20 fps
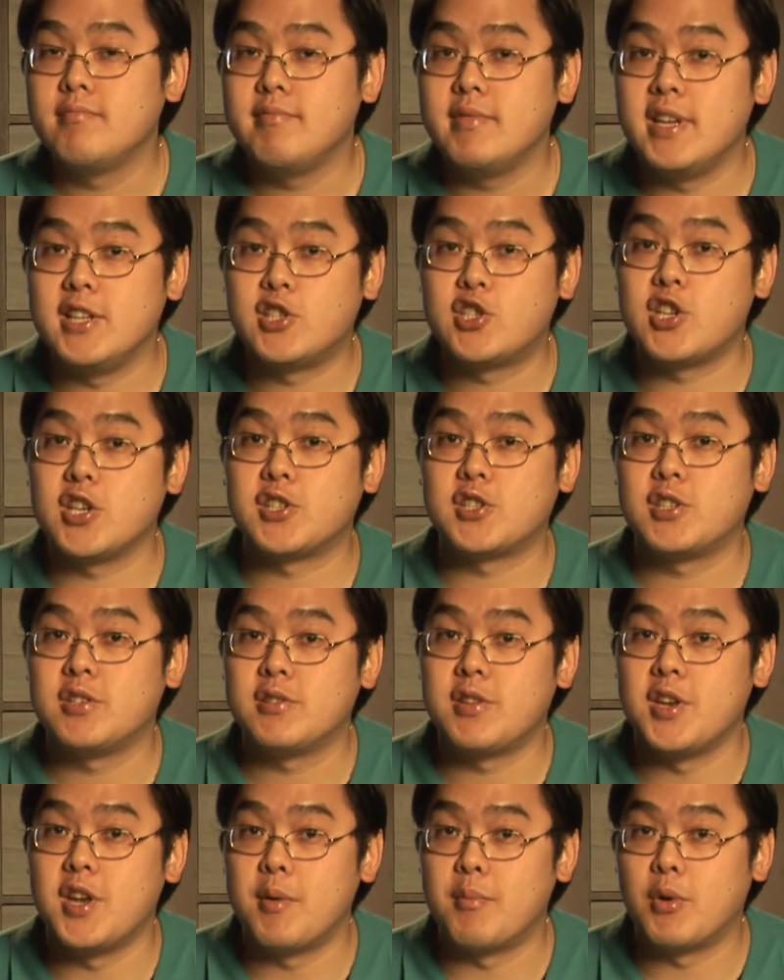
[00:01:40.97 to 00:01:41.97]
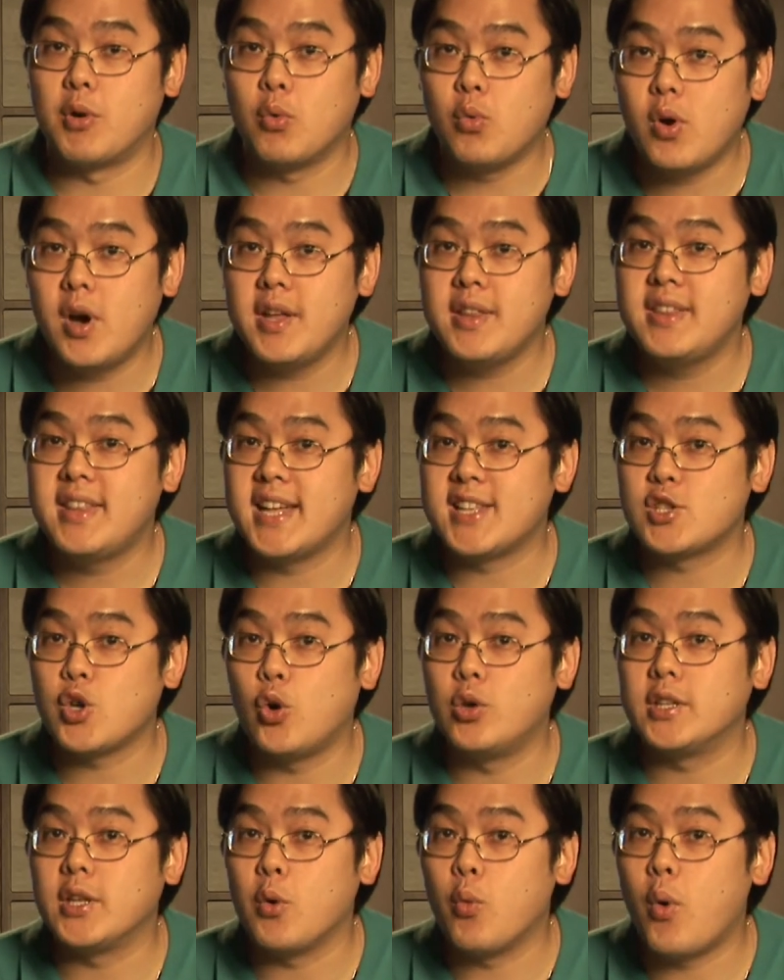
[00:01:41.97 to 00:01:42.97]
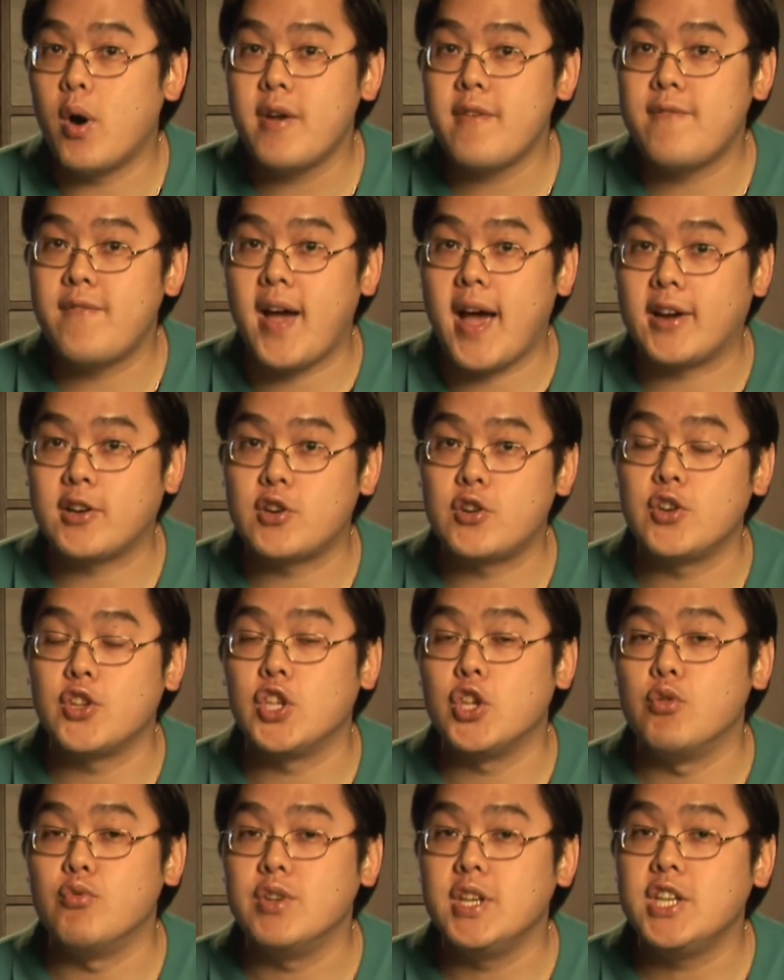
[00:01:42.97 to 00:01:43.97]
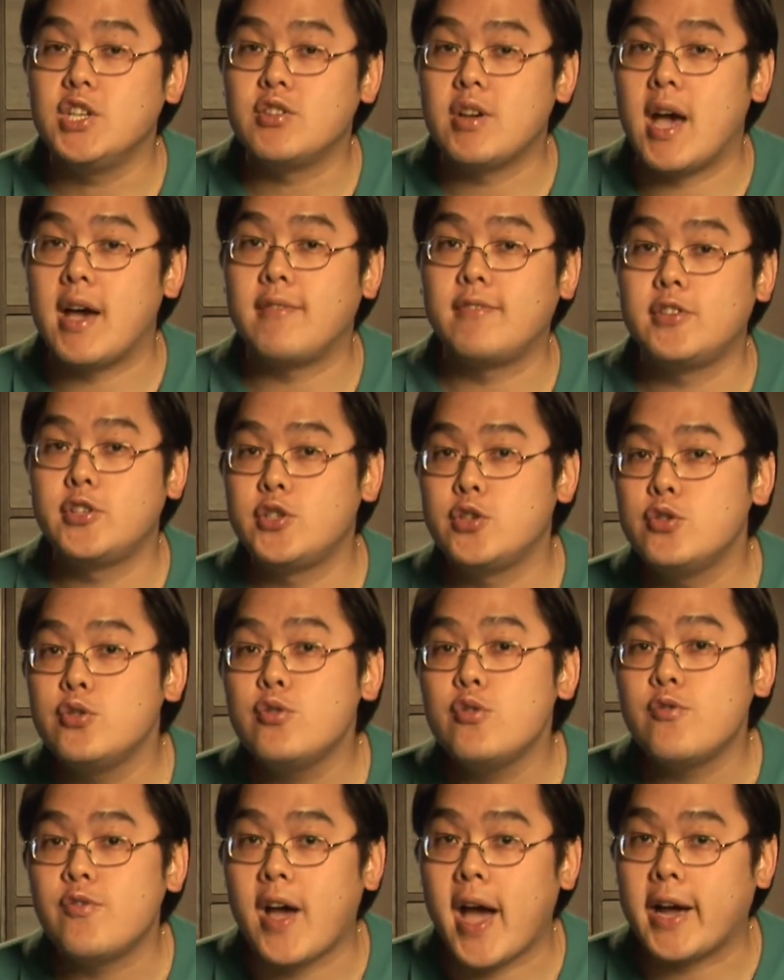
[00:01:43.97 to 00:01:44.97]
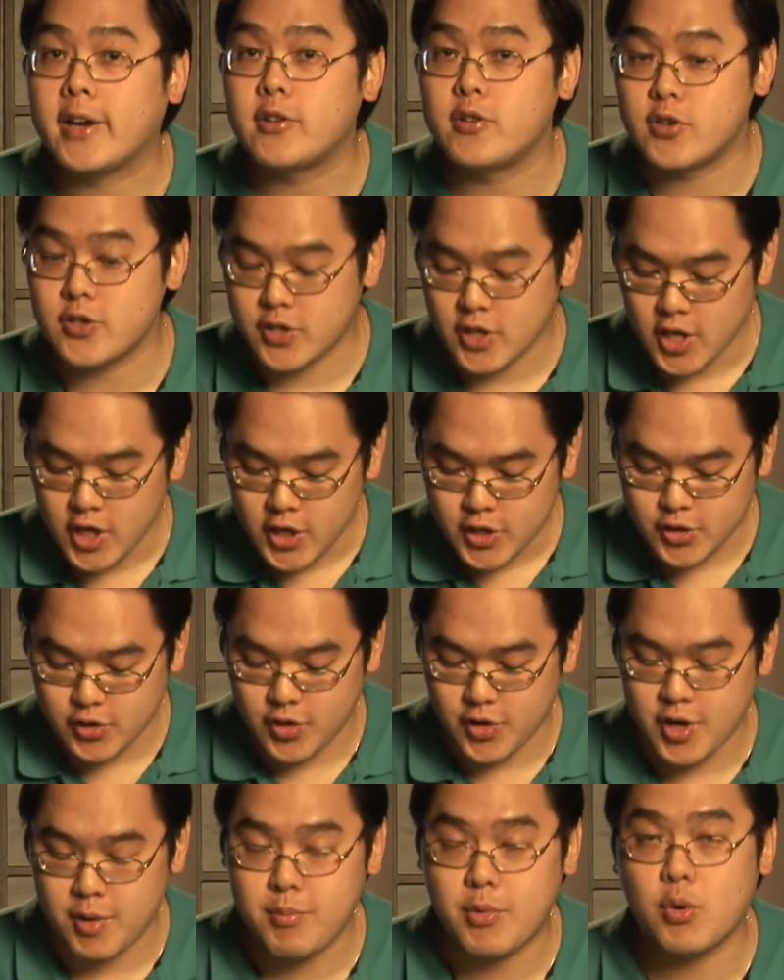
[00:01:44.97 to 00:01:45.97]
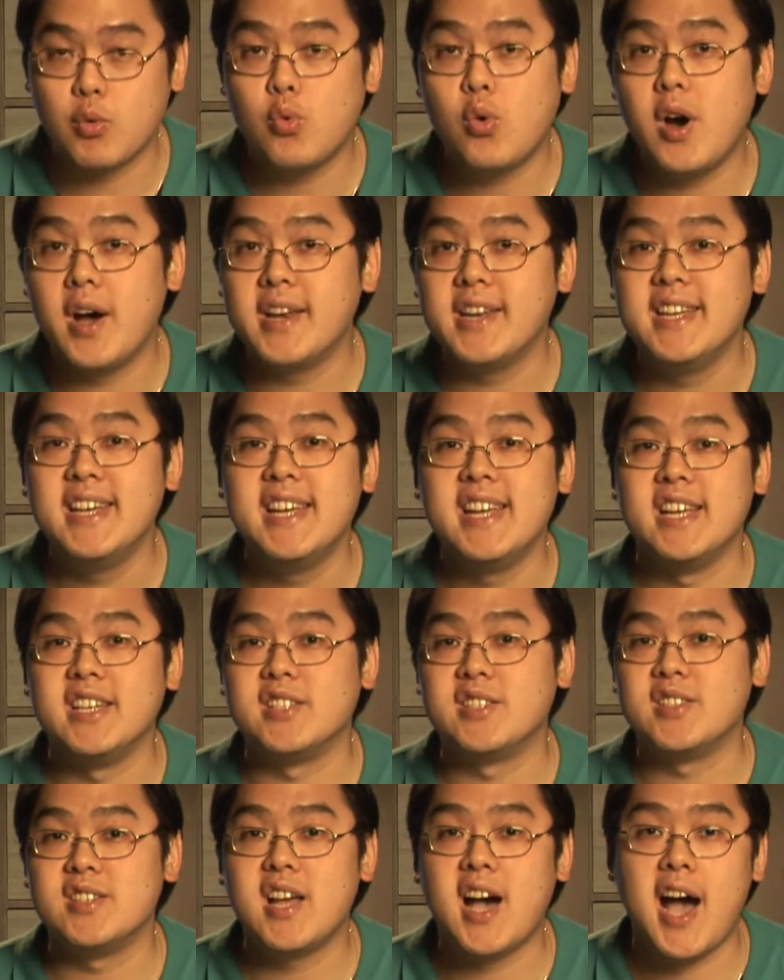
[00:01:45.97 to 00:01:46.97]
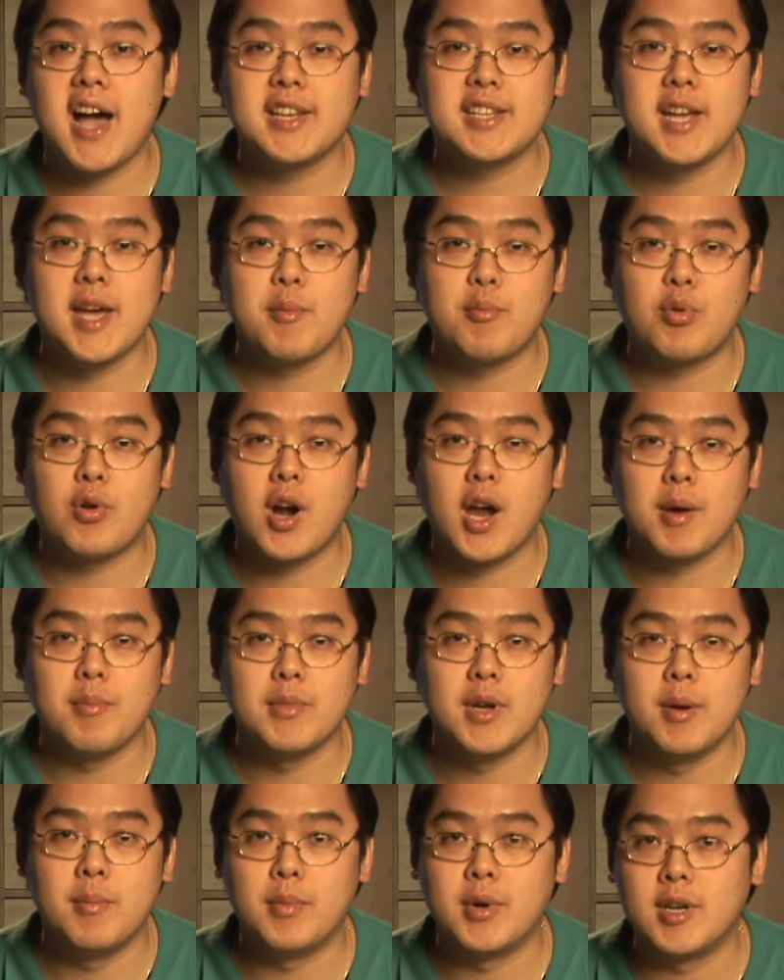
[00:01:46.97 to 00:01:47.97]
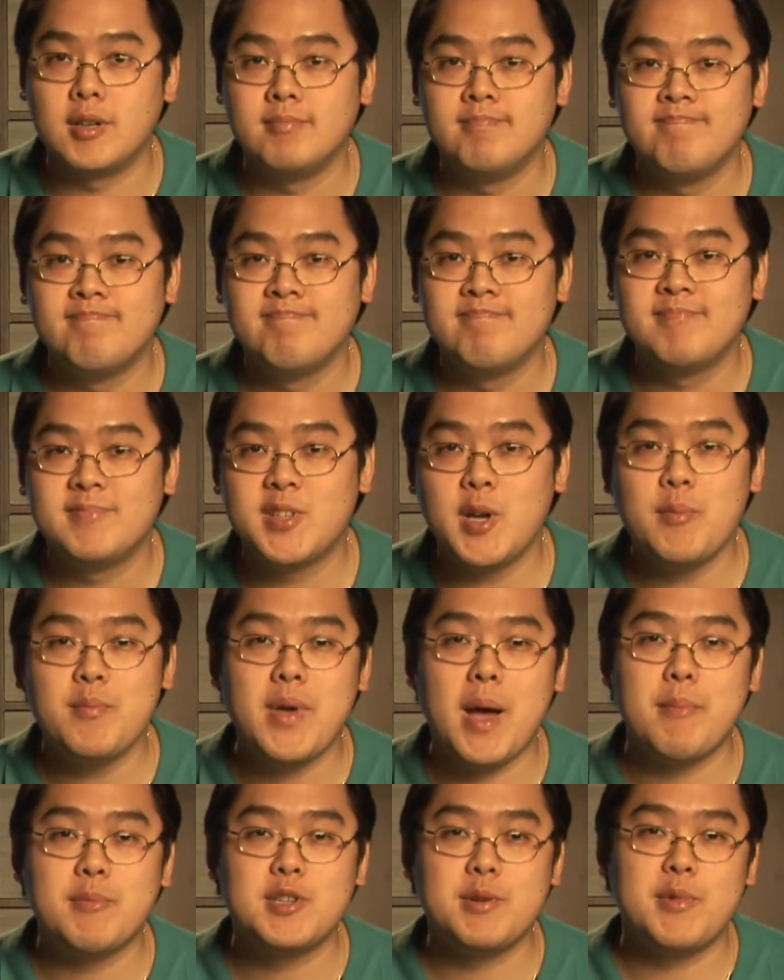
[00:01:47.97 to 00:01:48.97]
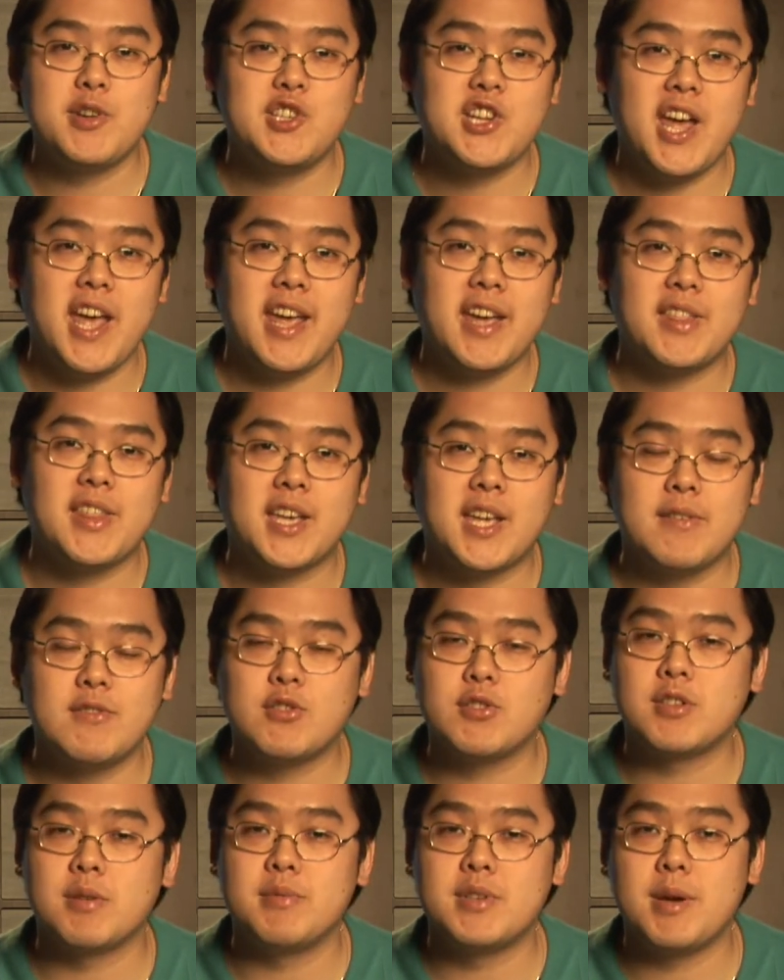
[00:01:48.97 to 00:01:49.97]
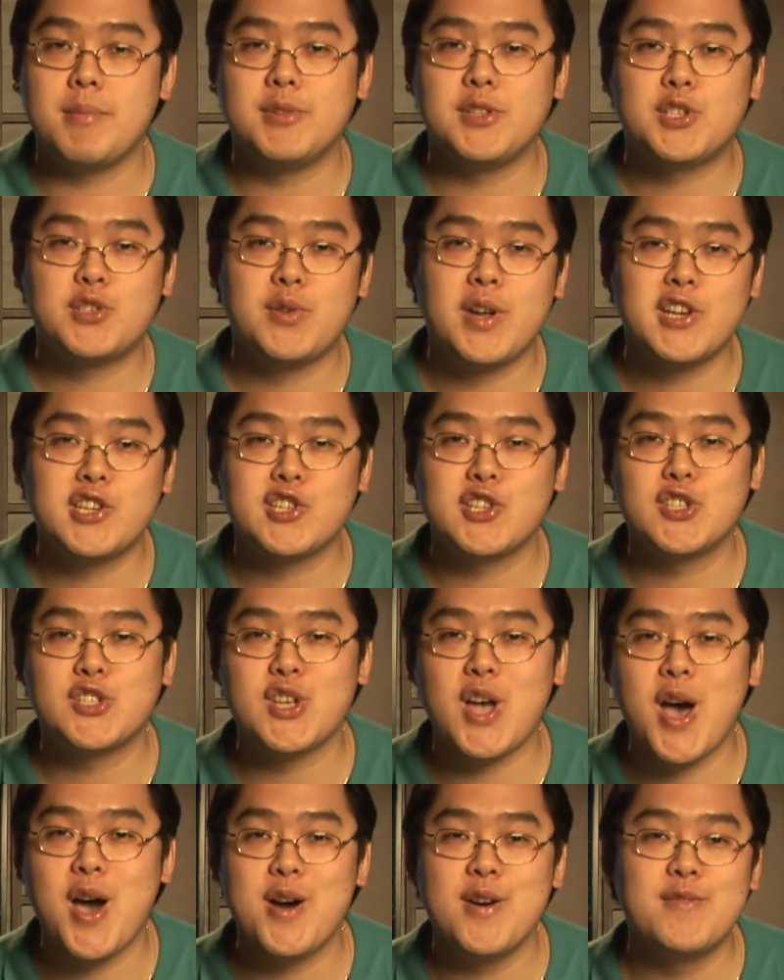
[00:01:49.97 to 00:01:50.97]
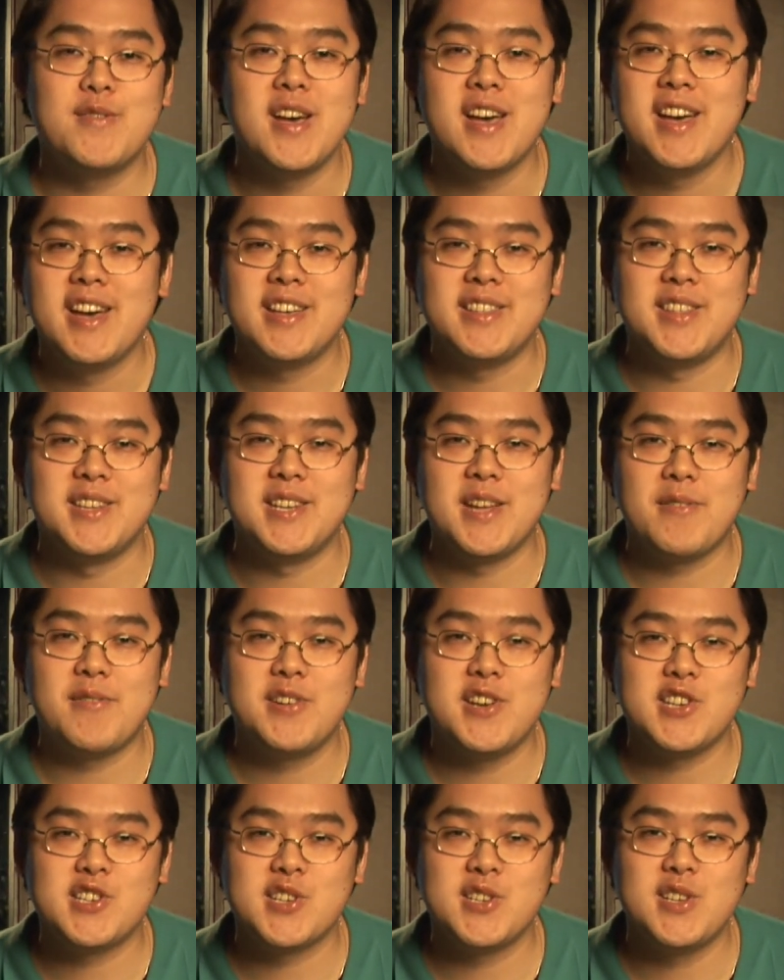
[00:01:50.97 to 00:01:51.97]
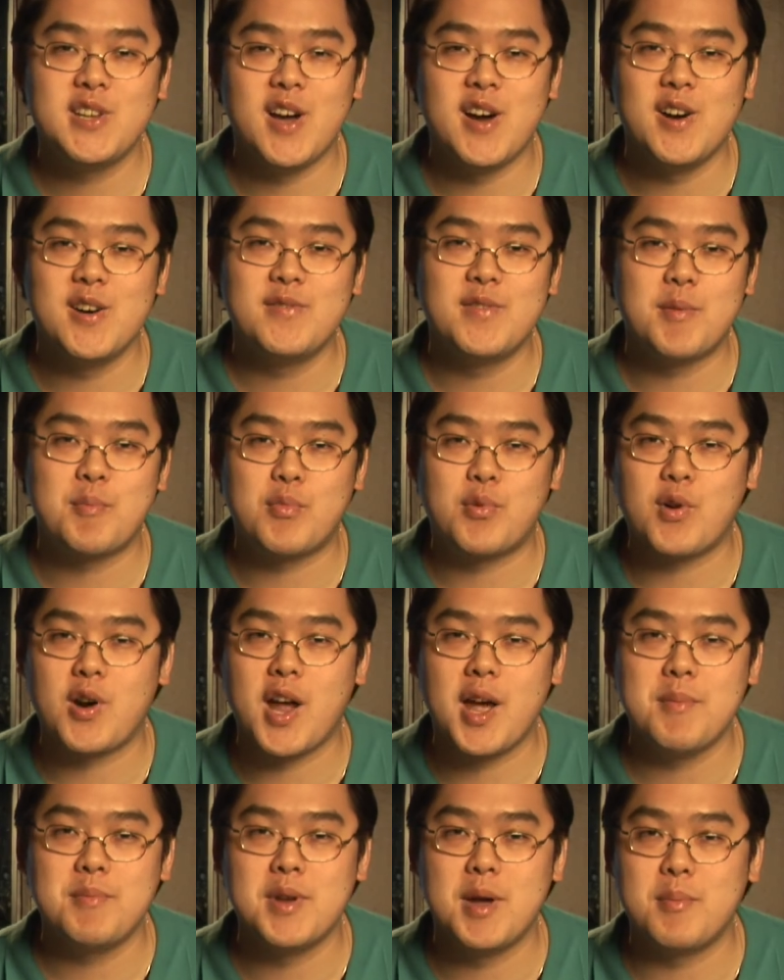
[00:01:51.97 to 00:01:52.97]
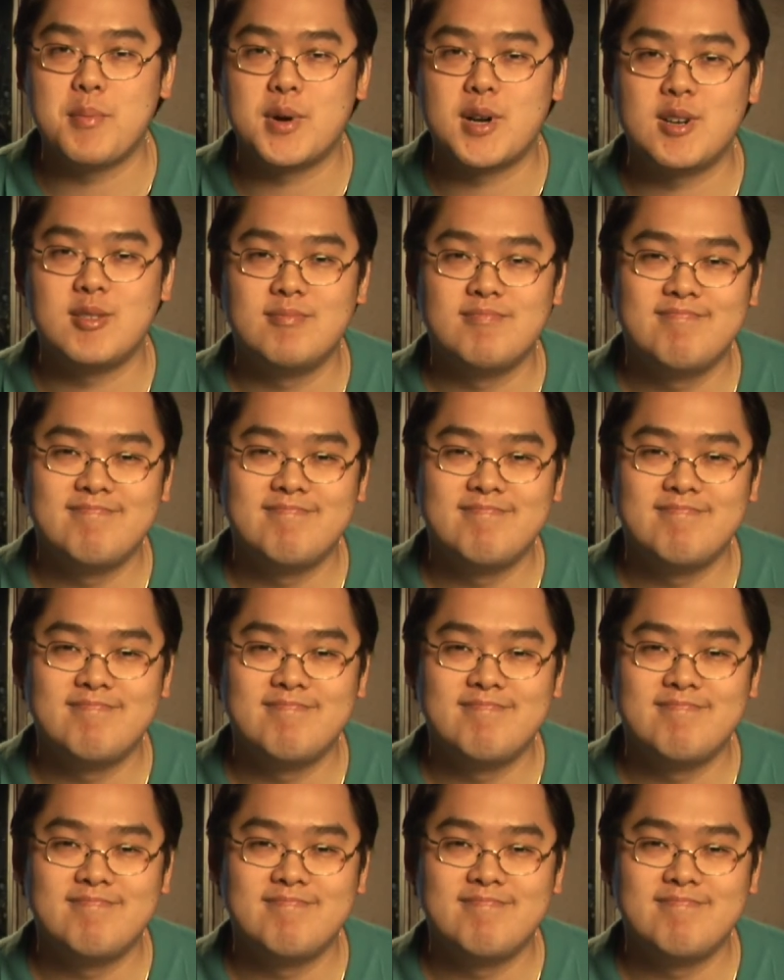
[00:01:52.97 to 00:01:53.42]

it's just the number one, that's only one factor. You need to have two factors. So the number one is not a prime number. So I'm Jimmy Chang, and that gives you some demonstrations of the definition of a prime number.